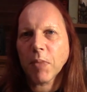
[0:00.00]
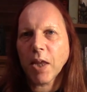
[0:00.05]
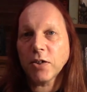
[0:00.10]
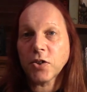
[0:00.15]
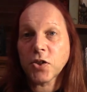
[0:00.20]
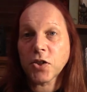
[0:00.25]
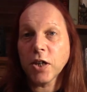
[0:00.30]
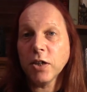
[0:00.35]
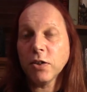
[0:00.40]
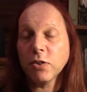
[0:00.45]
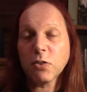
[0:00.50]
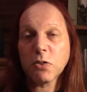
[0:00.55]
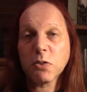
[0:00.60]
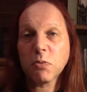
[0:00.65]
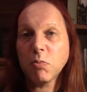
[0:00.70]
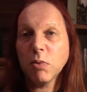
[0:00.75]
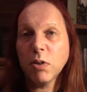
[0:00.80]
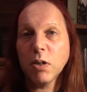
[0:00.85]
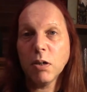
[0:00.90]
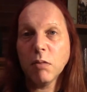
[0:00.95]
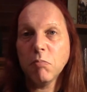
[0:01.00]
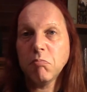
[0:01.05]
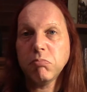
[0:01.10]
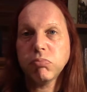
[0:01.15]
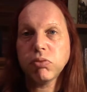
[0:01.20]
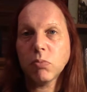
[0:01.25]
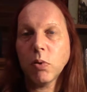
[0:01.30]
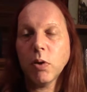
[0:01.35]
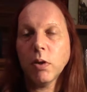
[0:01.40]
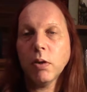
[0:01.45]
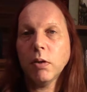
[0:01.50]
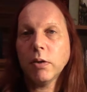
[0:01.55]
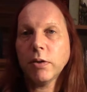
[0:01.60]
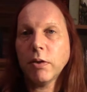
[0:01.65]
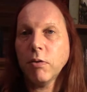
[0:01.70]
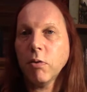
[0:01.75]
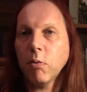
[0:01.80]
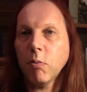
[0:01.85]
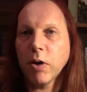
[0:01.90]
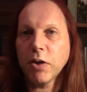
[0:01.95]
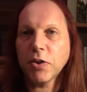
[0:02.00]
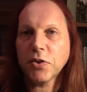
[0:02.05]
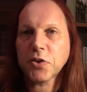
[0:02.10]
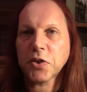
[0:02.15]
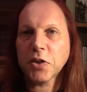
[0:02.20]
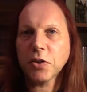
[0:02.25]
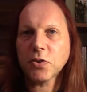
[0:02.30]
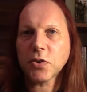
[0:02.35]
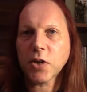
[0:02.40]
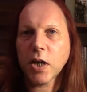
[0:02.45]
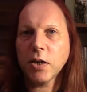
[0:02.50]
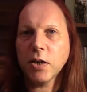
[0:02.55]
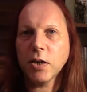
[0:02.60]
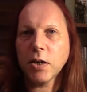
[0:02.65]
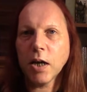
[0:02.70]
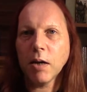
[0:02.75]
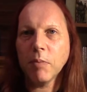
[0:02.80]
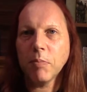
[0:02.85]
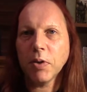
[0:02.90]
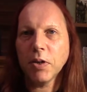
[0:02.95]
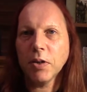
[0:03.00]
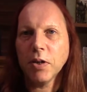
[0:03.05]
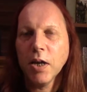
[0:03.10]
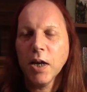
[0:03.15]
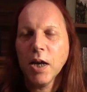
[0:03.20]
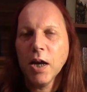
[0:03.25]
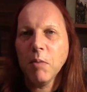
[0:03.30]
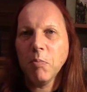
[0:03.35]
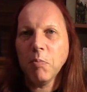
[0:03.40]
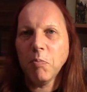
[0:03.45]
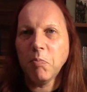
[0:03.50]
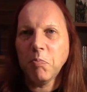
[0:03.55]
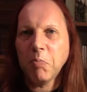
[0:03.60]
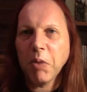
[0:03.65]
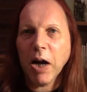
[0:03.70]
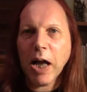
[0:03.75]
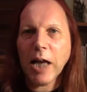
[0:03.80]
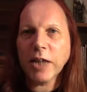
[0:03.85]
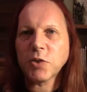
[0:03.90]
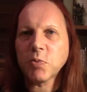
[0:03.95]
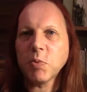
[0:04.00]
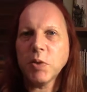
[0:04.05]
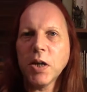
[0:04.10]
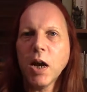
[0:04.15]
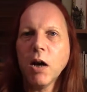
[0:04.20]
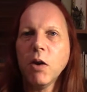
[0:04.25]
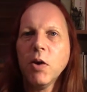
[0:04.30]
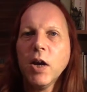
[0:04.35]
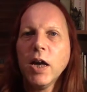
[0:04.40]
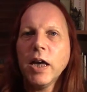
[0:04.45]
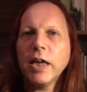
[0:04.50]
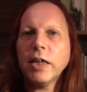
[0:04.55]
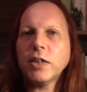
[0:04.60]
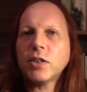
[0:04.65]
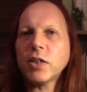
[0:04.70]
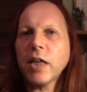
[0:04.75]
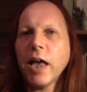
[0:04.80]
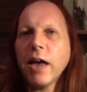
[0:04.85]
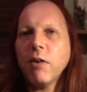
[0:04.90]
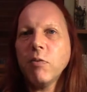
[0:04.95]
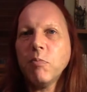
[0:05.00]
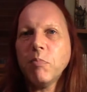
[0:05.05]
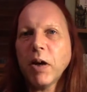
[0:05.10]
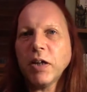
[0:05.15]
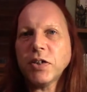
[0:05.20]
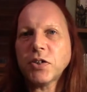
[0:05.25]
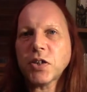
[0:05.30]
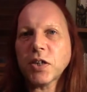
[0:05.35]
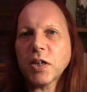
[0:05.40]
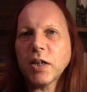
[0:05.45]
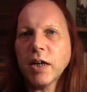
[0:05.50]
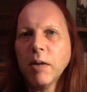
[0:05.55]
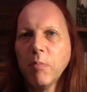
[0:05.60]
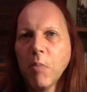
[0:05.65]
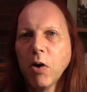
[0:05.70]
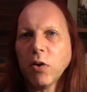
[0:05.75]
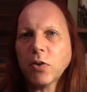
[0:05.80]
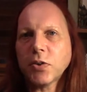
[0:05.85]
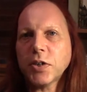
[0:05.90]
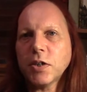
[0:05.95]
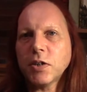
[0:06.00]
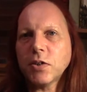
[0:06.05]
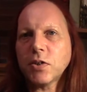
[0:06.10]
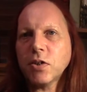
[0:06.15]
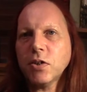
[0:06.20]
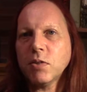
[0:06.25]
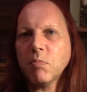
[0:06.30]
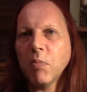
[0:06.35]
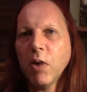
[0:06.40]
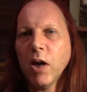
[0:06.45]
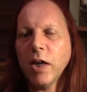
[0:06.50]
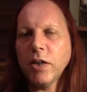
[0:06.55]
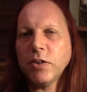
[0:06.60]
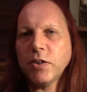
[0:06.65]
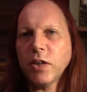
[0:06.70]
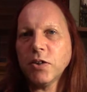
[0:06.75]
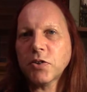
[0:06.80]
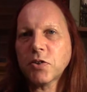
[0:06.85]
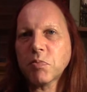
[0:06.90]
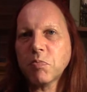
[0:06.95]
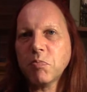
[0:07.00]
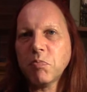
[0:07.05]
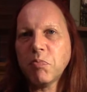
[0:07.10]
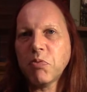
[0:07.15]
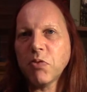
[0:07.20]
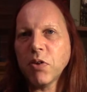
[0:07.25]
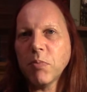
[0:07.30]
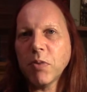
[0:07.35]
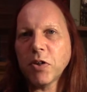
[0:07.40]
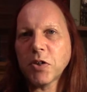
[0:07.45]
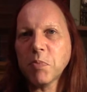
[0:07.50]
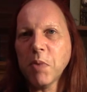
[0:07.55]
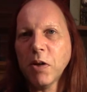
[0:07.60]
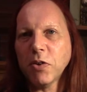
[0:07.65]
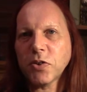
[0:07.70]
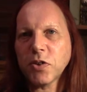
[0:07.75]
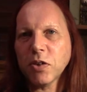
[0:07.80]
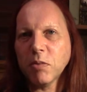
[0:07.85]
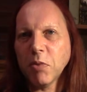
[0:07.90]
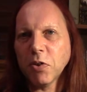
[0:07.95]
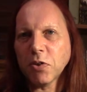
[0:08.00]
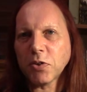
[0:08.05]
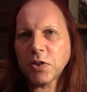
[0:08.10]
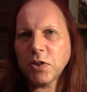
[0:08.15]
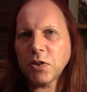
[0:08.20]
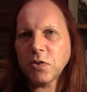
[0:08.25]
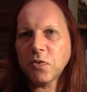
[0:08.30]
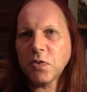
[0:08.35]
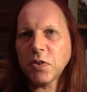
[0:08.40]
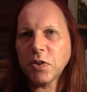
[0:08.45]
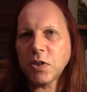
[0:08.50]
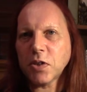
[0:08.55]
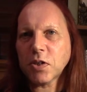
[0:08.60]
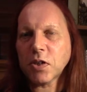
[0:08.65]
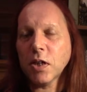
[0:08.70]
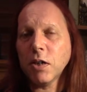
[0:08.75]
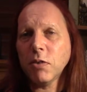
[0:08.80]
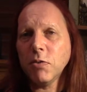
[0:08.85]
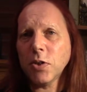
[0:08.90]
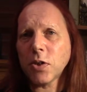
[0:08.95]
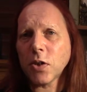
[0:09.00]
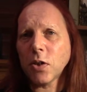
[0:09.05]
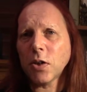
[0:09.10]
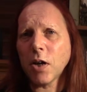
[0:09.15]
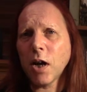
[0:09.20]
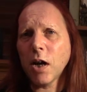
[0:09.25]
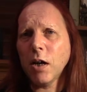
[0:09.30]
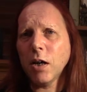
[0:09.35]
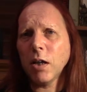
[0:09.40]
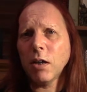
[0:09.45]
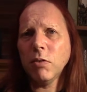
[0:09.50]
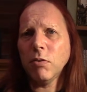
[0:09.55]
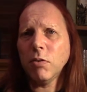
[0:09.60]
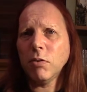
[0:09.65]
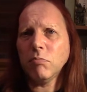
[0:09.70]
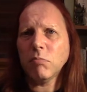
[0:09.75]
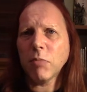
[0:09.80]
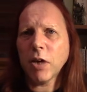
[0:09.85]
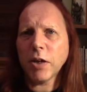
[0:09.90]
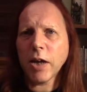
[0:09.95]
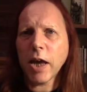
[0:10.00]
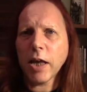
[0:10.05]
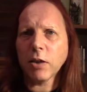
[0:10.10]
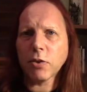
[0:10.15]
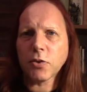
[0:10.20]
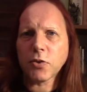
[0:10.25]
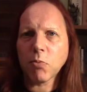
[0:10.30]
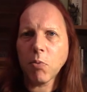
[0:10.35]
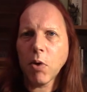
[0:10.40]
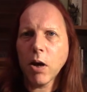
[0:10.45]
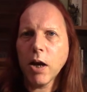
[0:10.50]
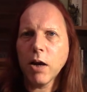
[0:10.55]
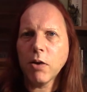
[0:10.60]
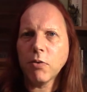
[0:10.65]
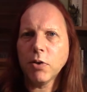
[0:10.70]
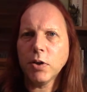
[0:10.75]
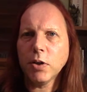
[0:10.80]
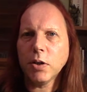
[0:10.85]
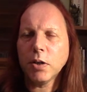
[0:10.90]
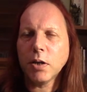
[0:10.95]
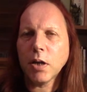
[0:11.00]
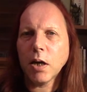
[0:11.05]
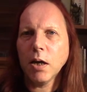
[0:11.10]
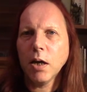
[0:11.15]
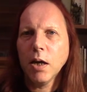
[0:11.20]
stills were, well, I don't know where the stills ended up, but as we know, it's now basically a maltings. It does pretty much most of the maltings for the distilleries on Isla and elsewhere, and